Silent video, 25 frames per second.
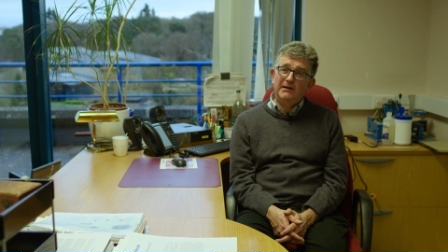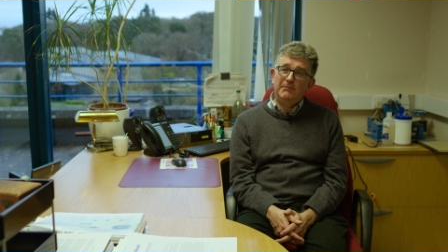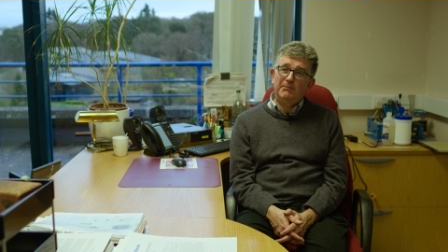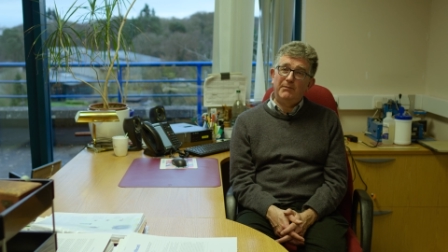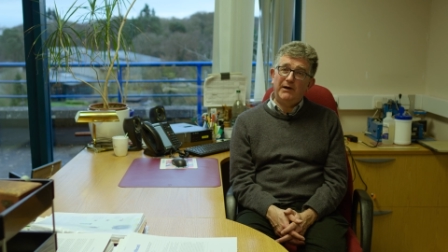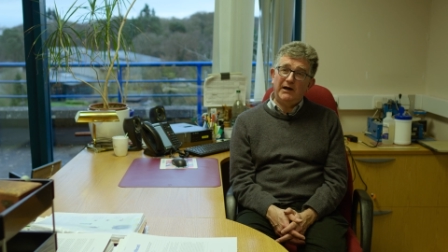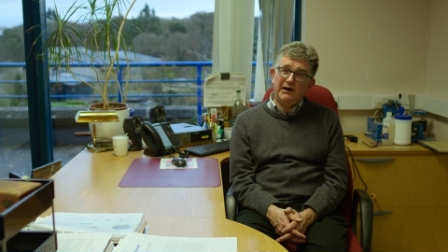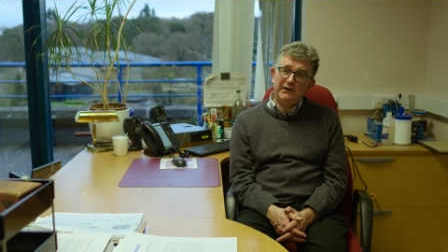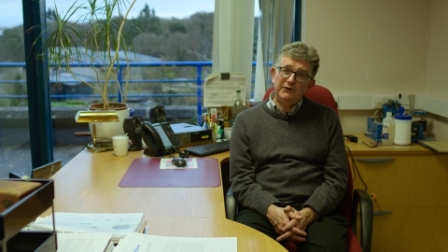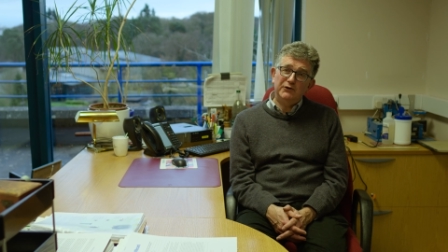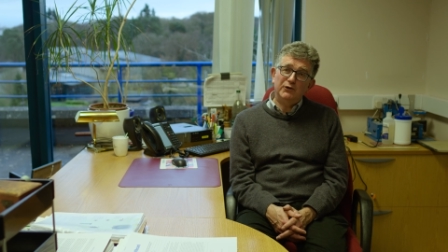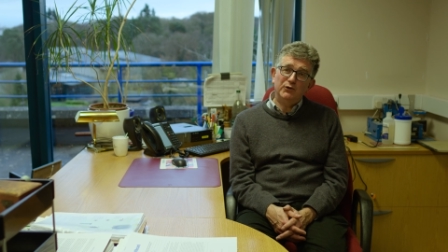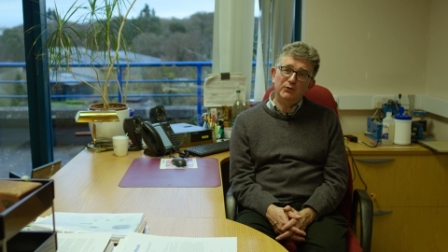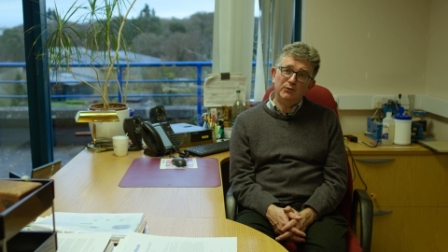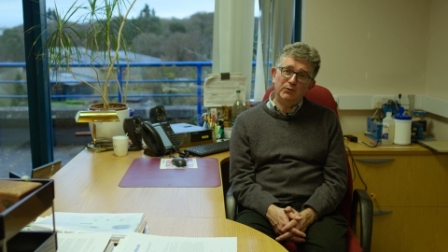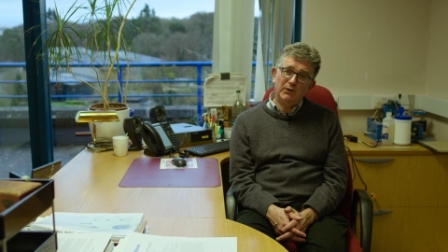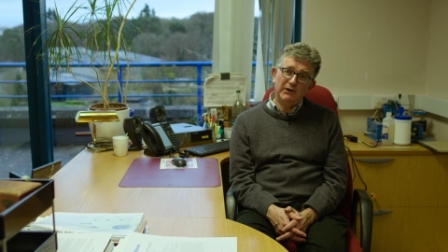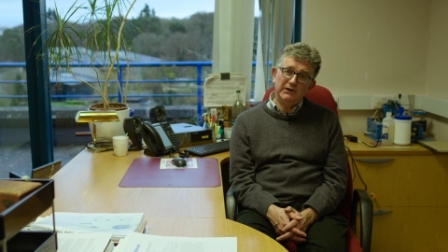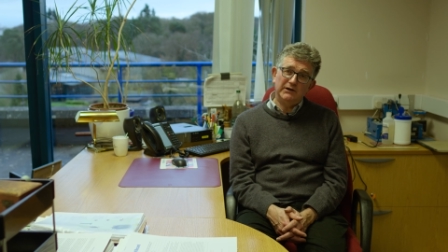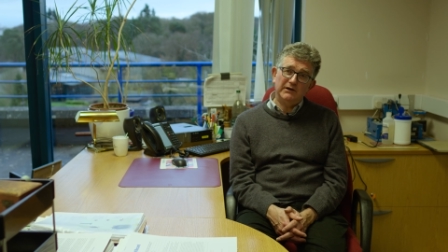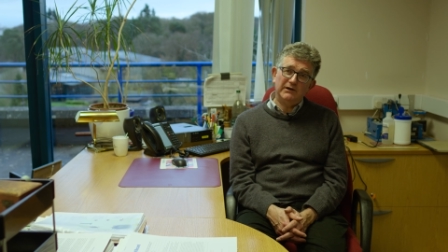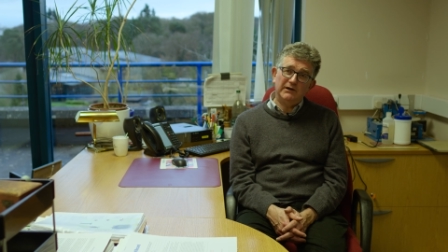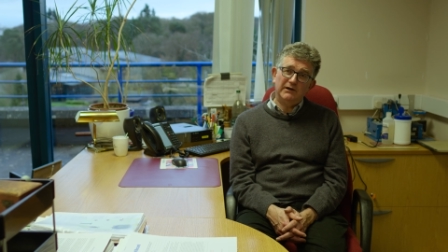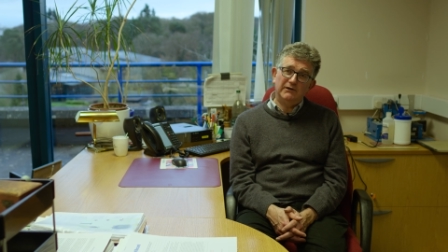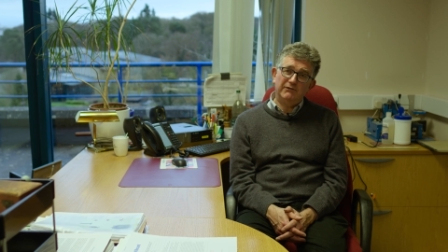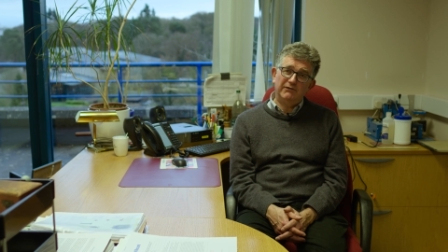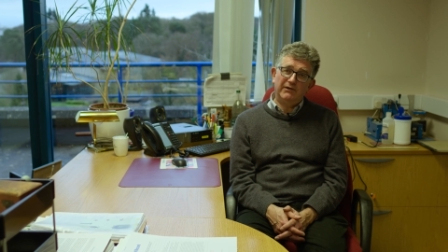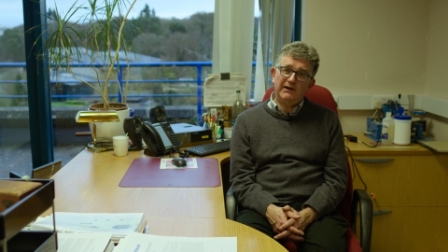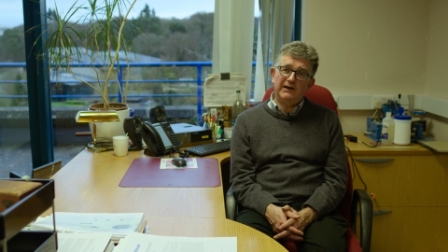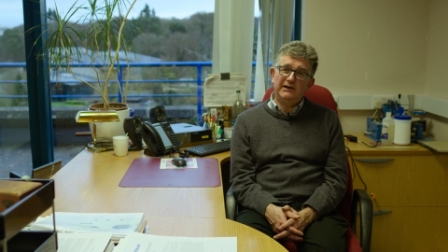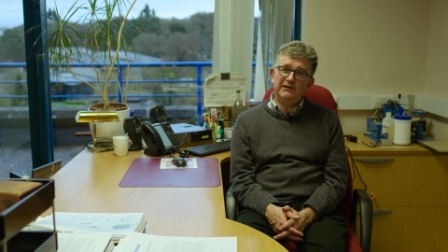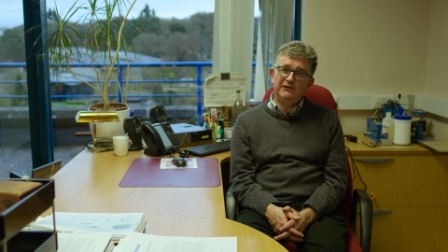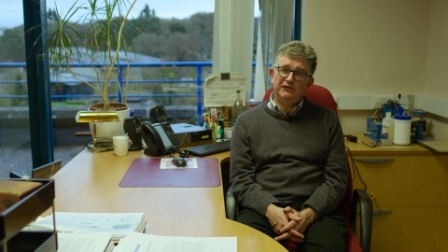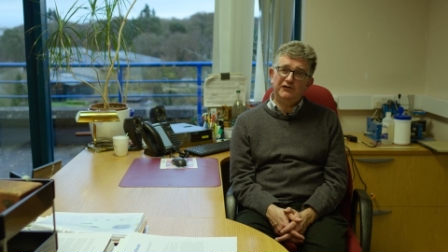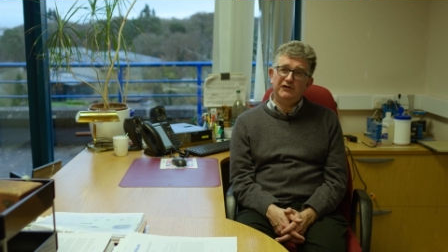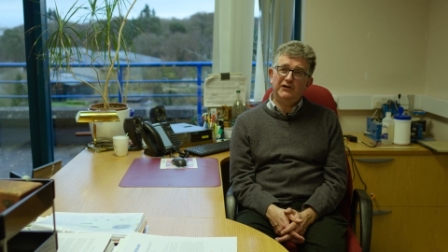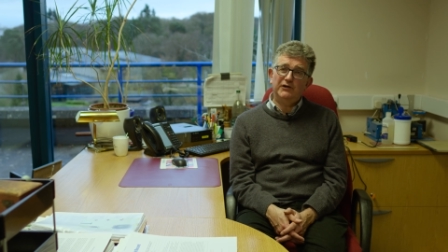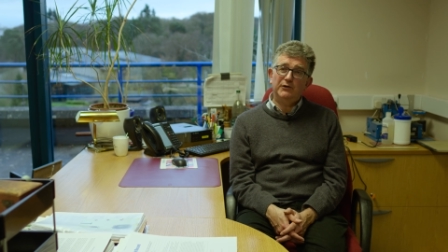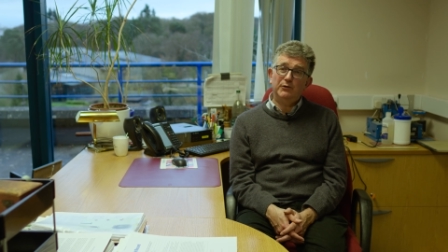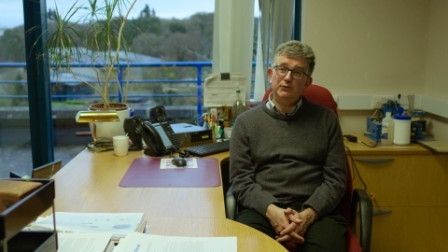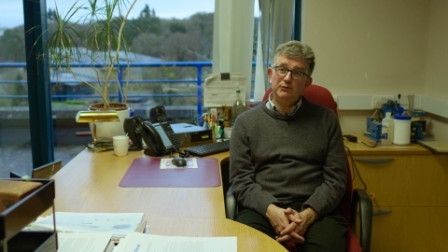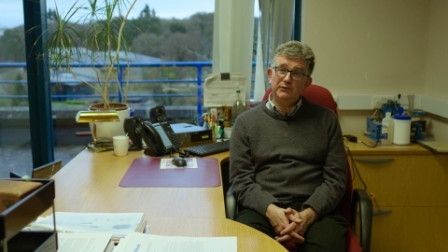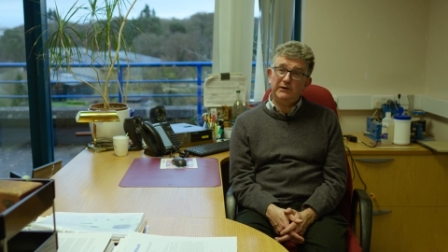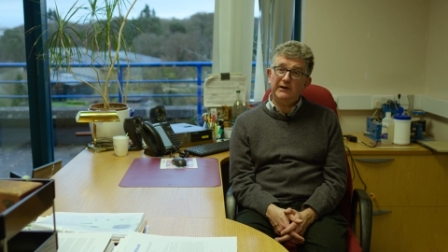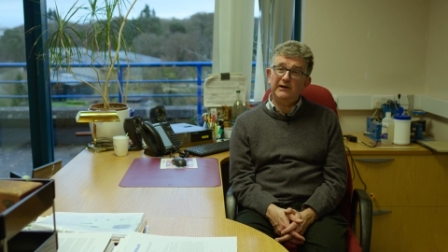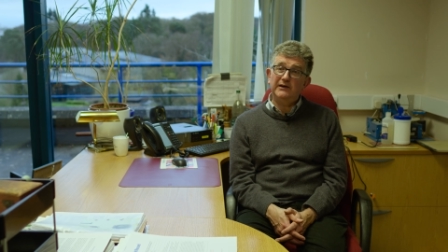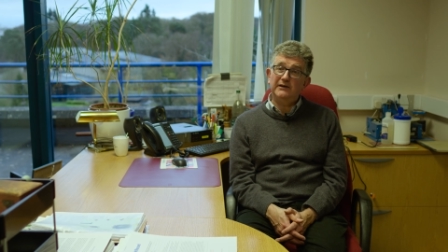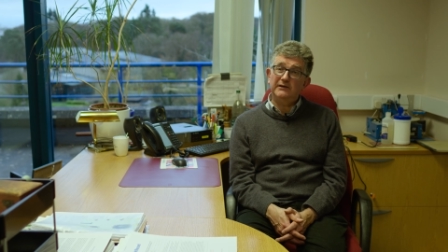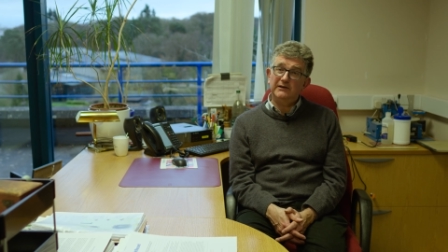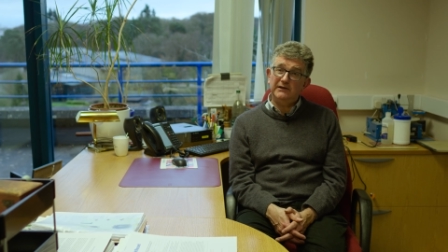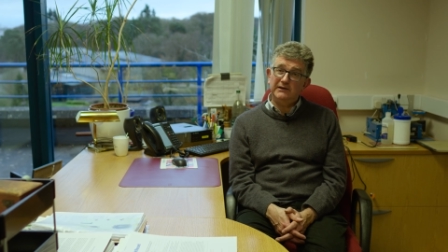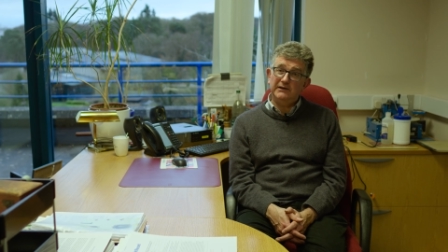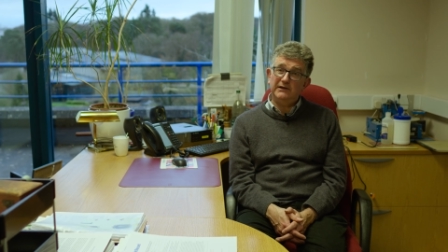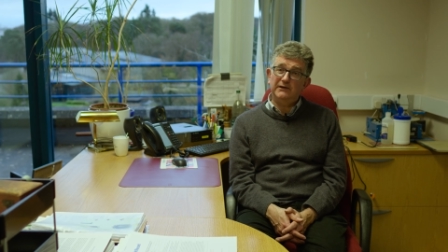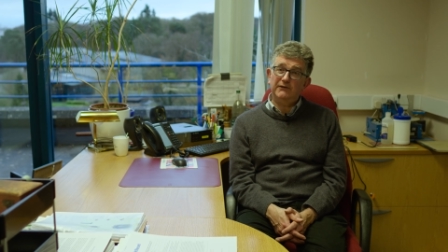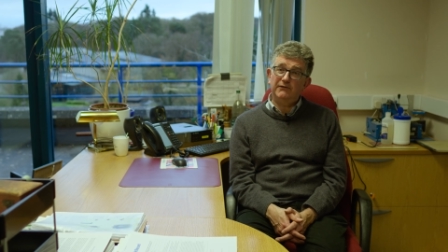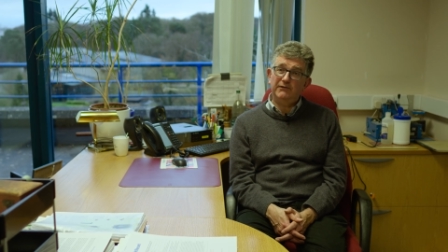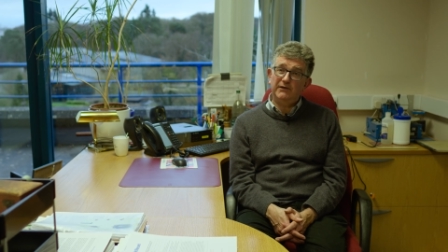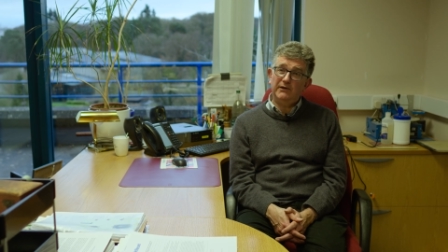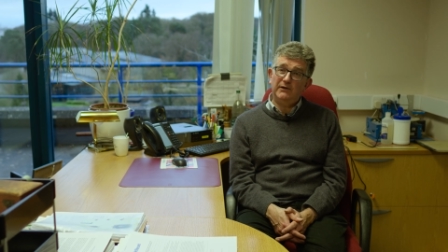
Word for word: But I do wonder if that's an alternative